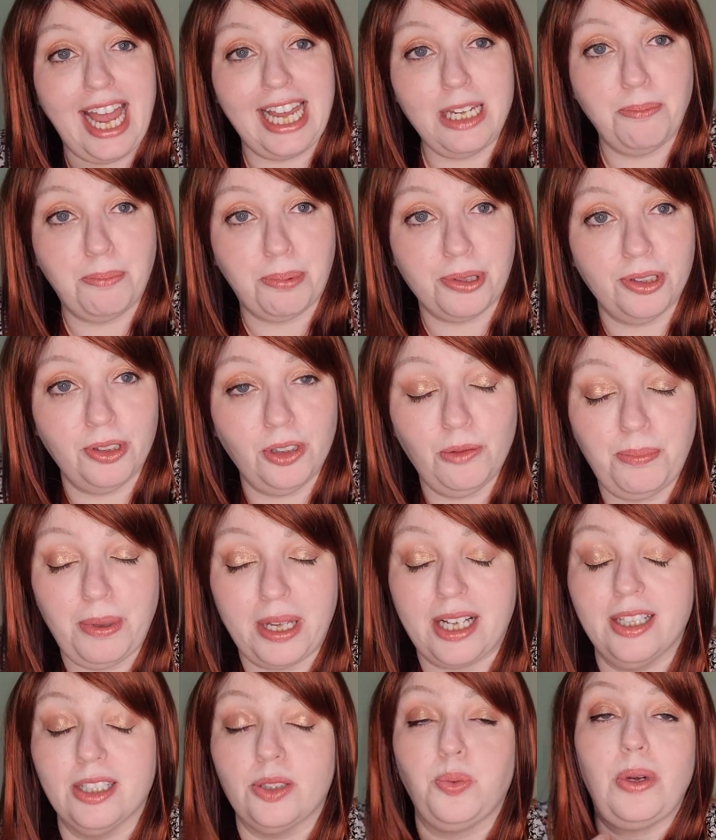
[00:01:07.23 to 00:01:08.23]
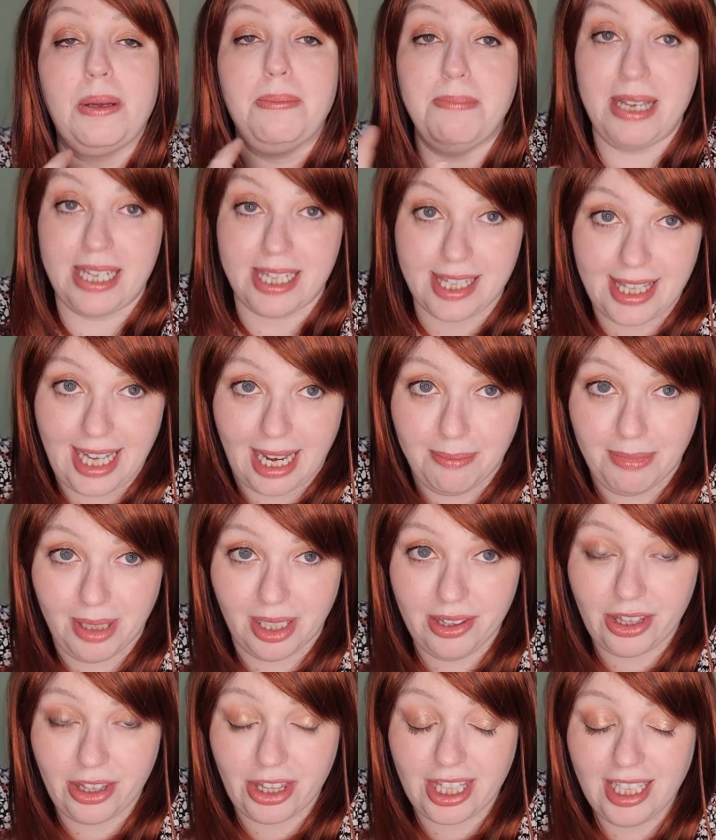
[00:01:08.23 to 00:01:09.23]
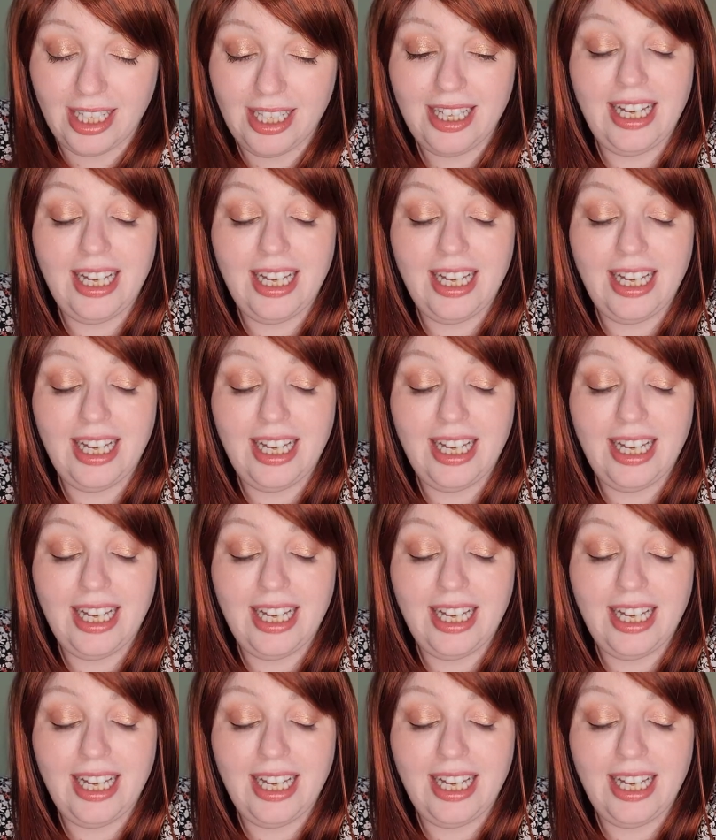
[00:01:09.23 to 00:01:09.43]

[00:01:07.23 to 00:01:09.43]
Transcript: April because we missed that month,